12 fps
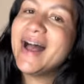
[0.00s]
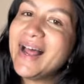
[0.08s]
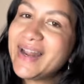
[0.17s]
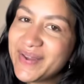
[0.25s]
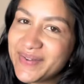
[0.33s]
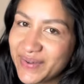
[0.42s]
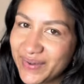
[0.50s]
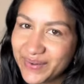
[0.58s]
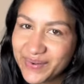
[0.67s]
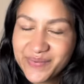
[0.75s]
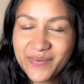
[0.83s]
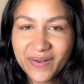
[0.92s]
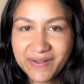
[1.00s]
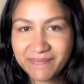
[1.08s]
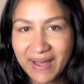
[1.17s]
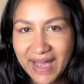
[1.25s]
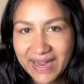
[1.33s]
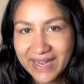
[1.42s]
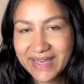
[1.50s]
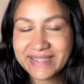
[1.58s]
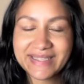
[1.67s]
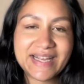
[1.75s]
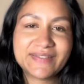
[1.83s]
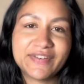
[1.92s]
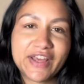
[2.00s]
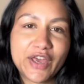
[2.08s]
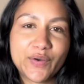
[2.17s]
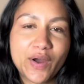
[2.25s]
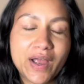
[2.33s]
Hello you, welcome back. In today's video,